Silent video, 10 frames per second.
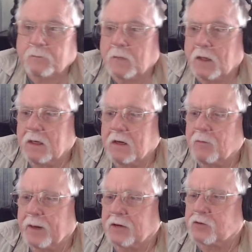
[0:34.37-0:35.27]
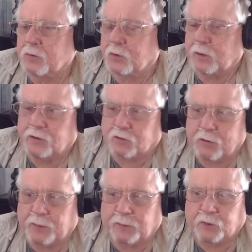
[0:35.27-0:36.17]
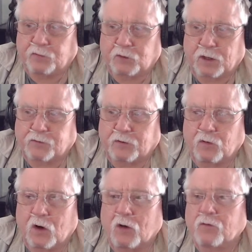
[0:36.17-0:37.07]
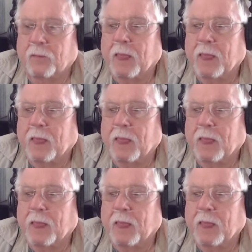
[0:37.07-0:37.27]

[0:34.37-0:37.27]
And everybody else in between this great, big, beautiful country of ours.